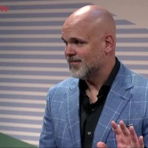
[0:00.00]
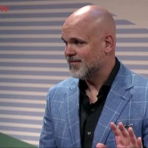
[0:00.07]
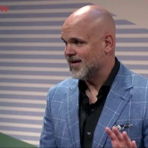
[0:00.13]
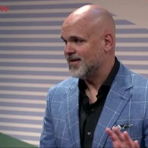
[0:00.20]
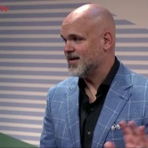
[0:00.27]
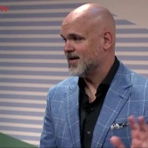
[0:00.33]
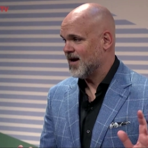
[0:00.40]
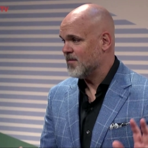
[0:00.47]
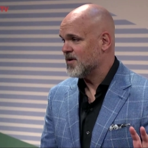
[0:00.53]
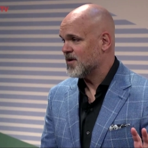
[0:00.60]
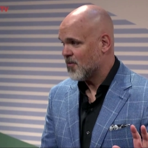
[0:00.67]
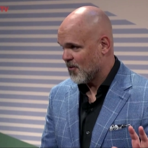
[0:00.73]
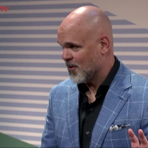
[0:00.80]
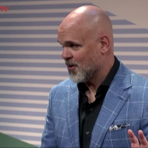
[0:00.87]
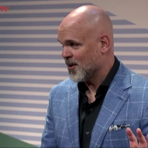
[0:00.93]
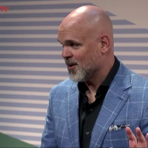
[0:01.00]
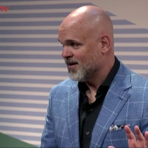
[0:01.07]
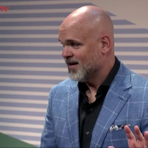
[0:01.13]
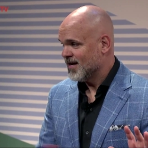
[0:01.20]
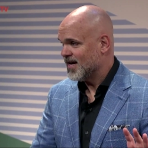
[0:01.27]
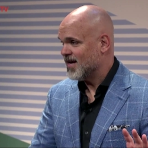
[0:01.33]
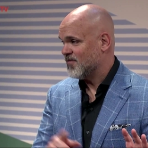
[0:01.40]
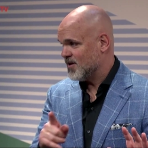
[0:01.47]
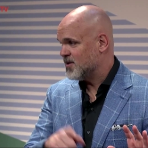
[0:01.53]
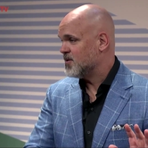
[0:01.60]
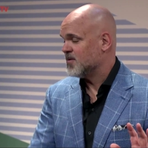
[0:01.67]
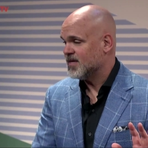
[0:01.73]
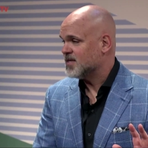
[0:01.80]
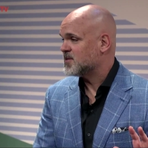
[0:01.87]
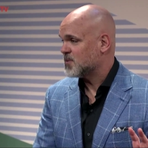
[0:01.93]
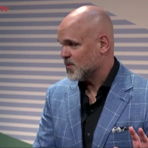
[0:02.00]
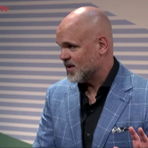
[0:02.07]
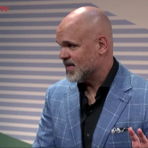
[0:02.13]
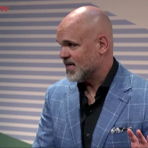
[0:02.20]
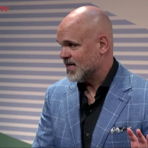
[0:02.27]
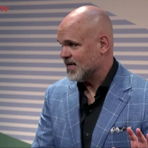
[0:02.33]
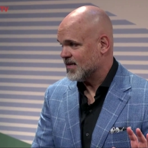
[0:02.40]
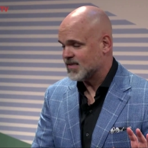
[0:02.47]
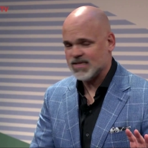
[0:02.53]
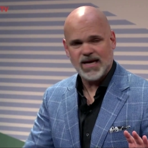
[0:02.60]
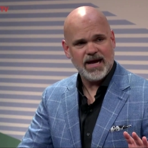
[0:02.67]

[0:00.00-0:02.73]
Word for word: in the coming quarter if you do these three things.